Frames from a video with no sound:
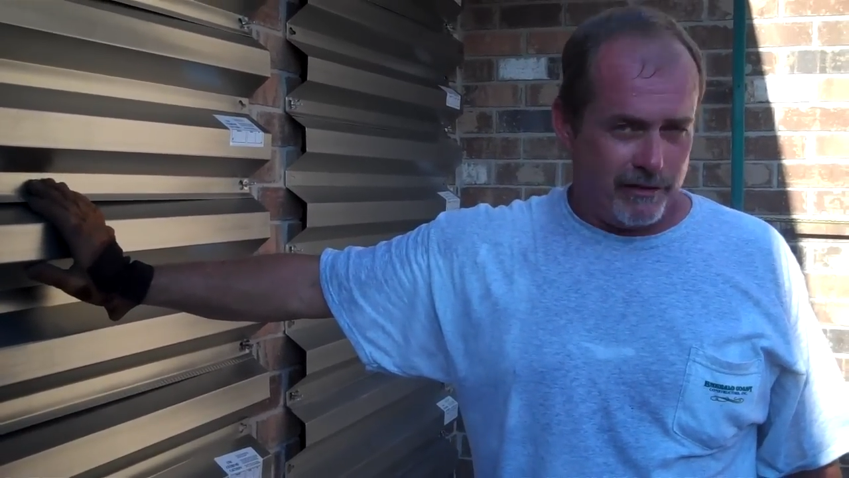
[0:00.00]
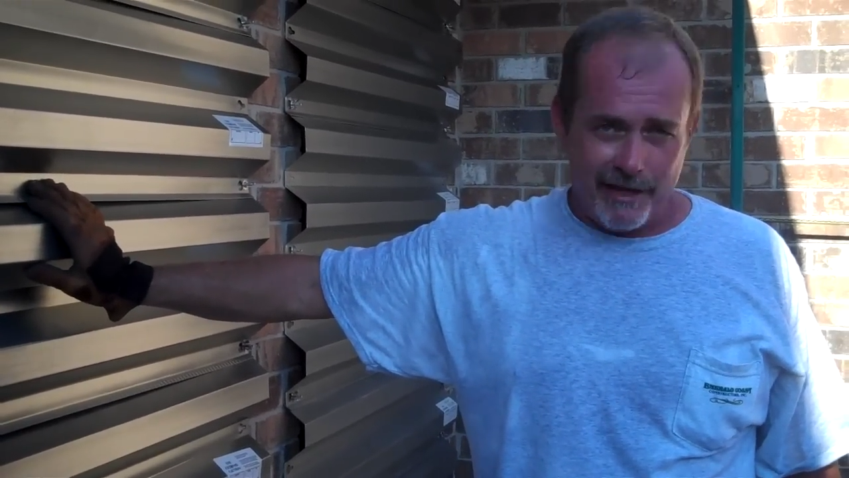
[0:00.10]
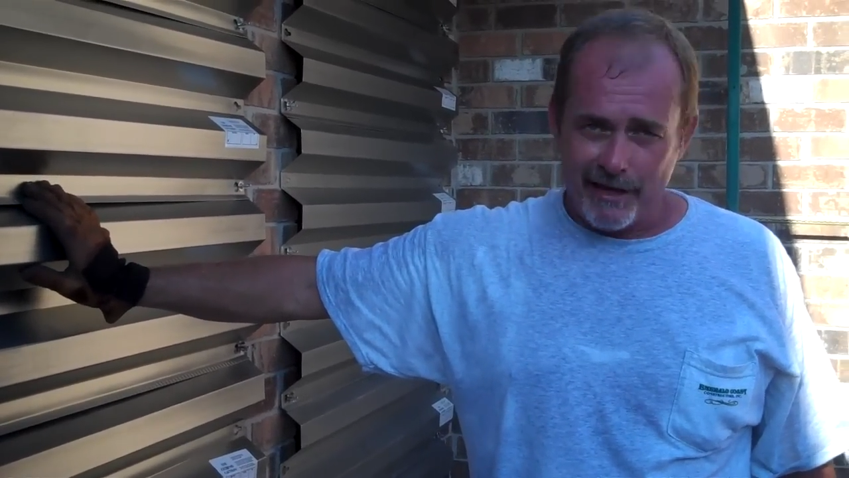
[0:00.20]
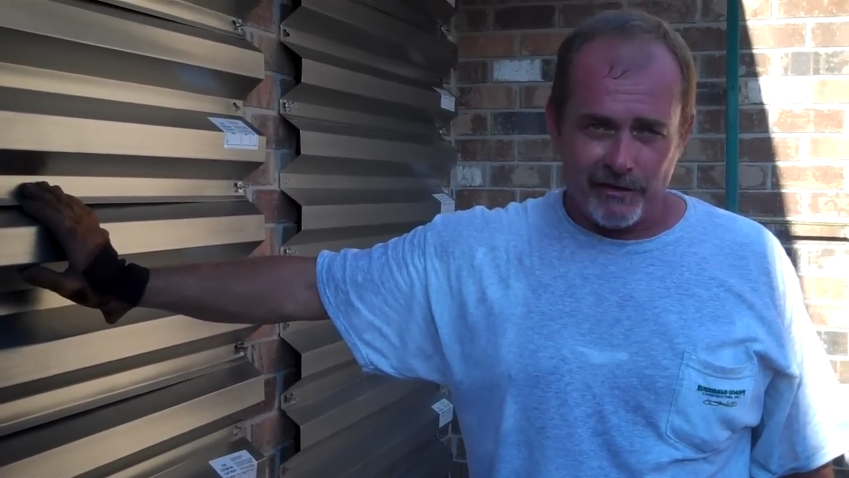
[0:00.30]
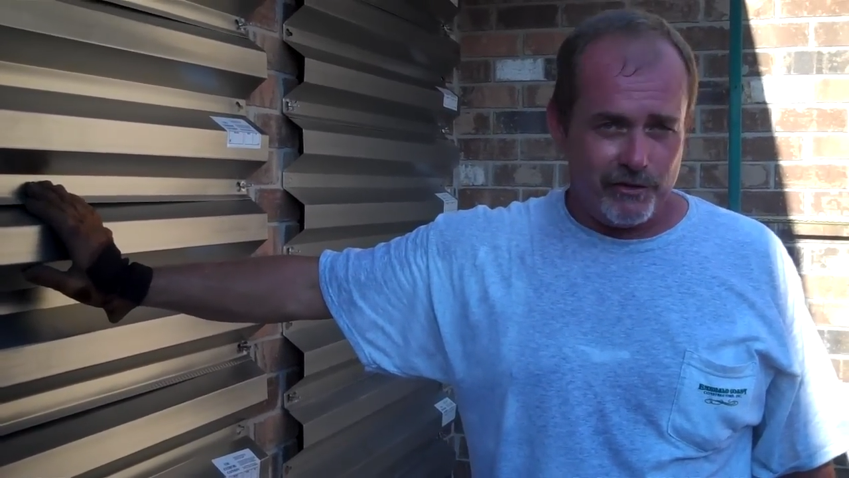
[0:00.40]

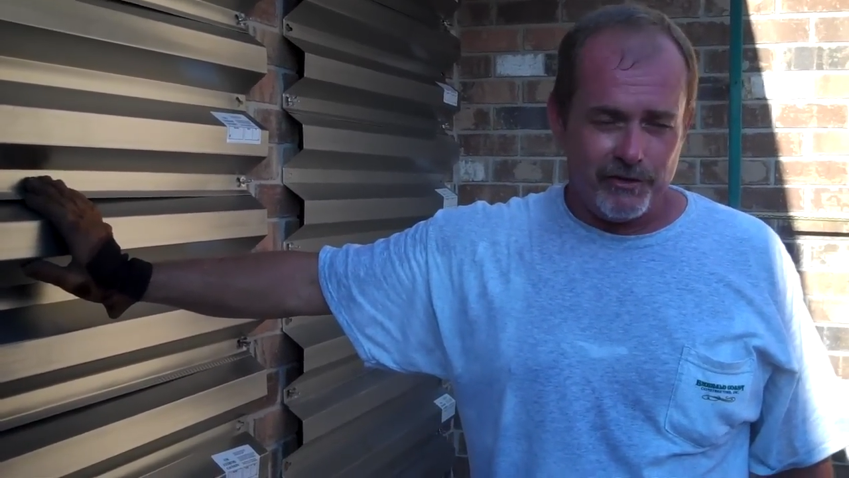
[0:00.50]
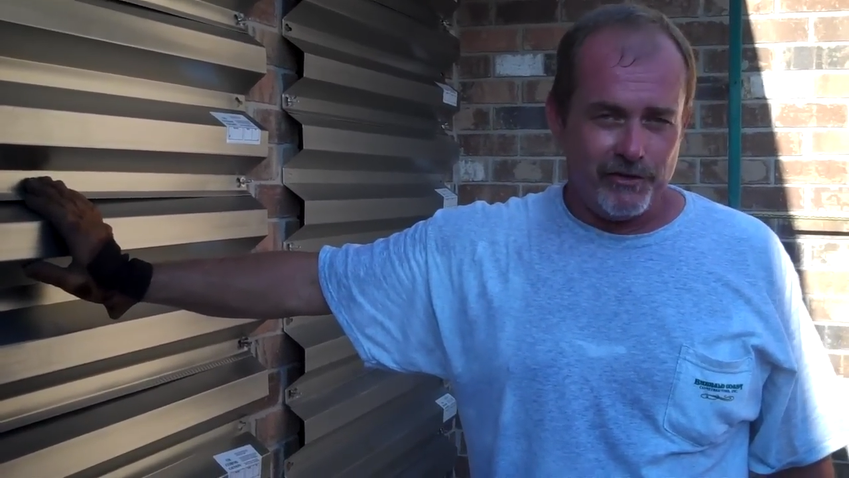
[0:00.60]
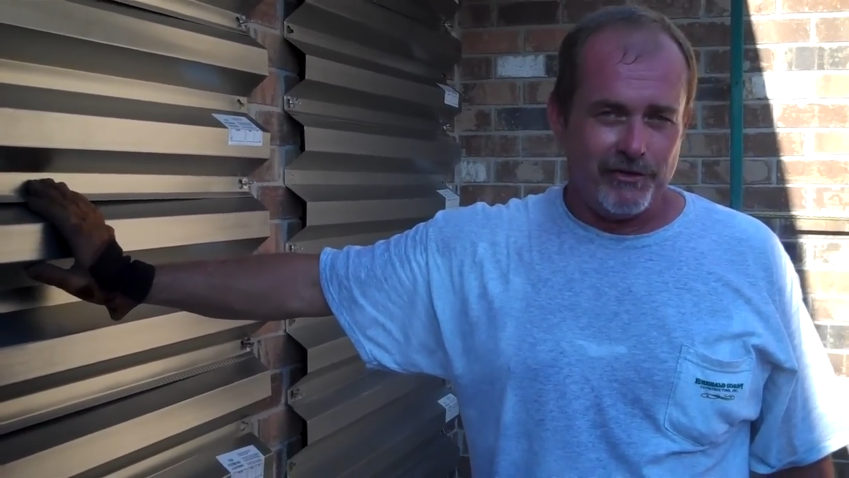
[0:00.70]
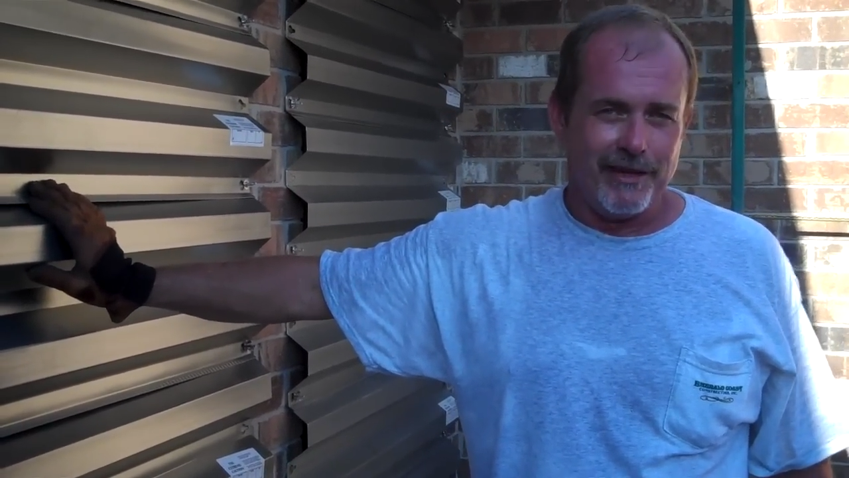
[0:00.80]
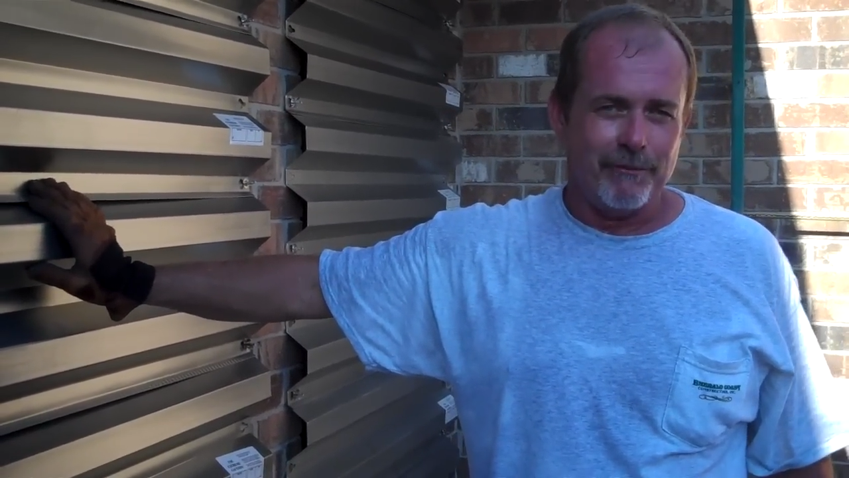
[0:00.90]
not good to
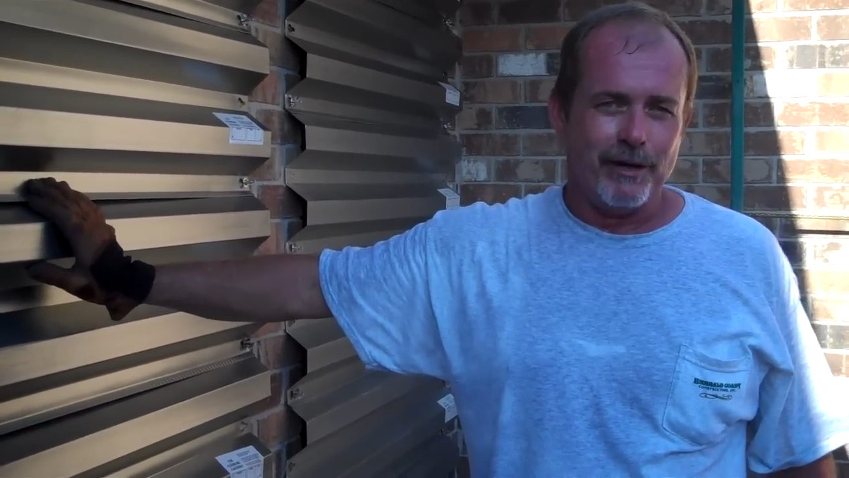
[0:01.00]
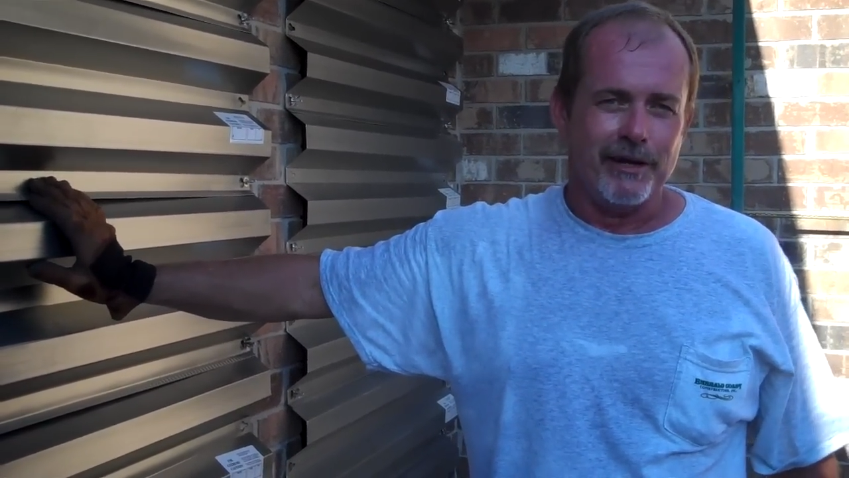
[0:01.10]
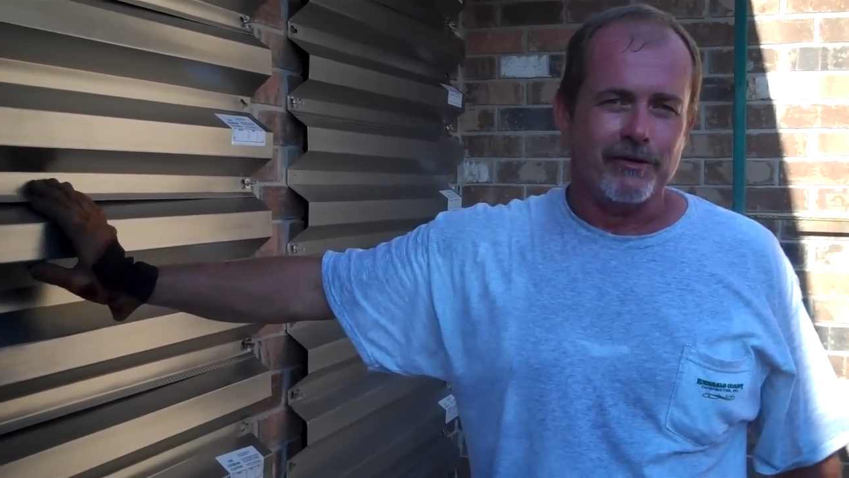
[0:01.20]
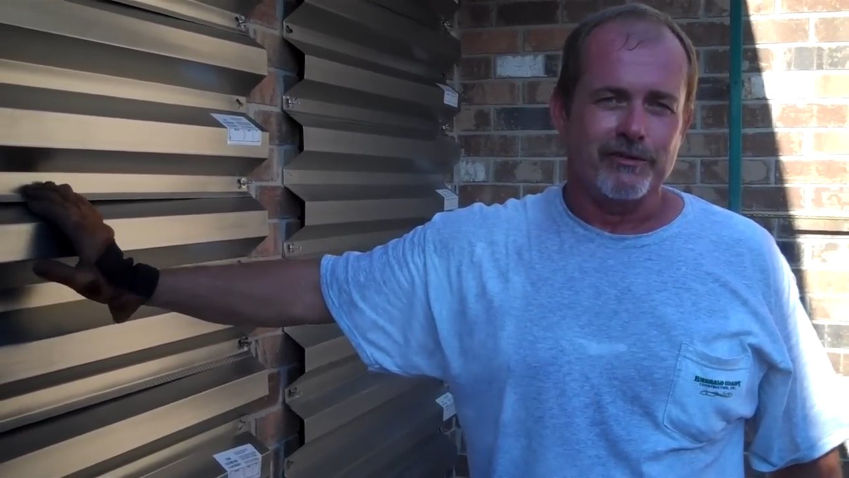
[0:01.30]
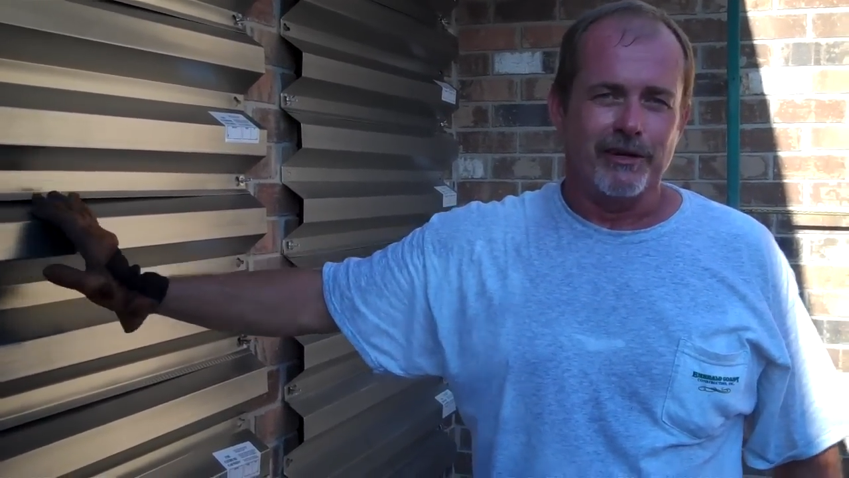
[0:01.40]
do that by
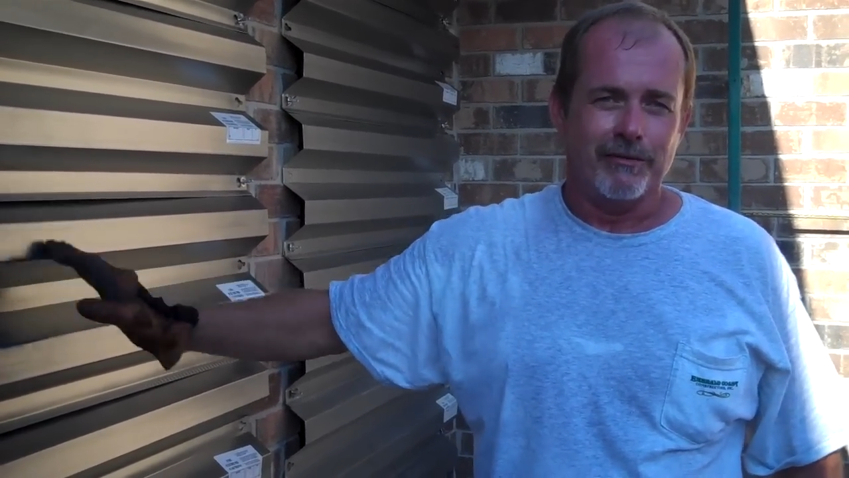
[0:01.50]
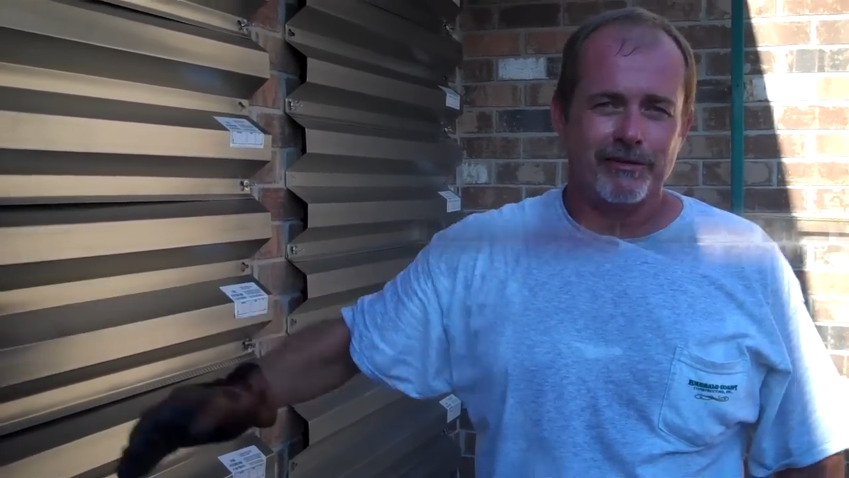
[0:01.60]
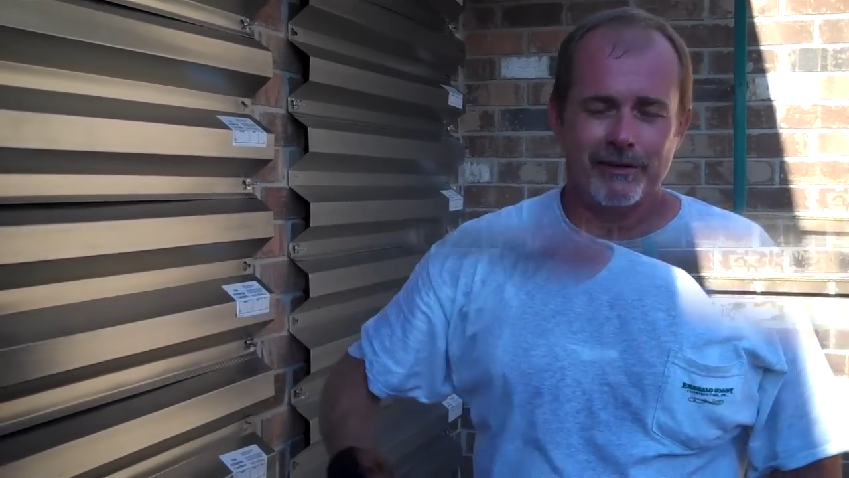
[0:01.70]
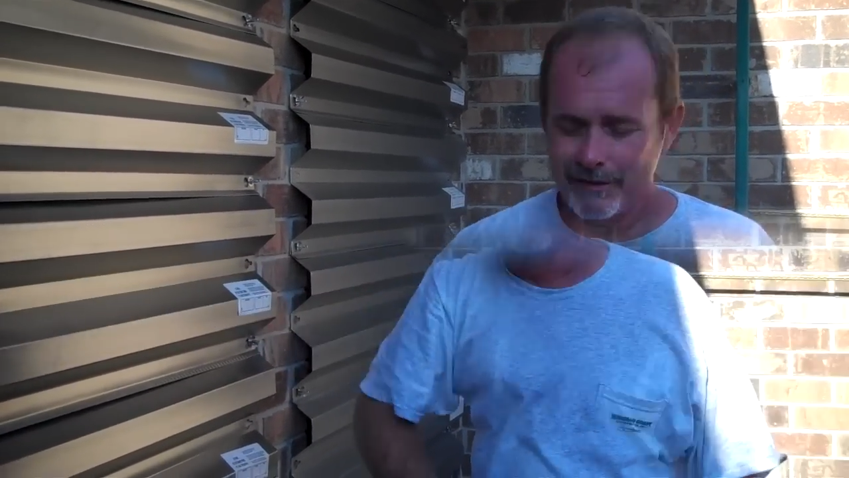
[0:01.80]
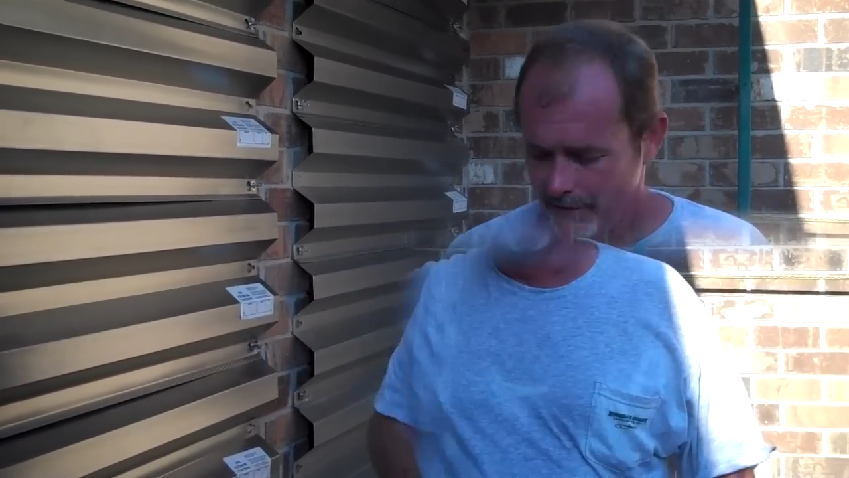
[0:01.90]
yourself.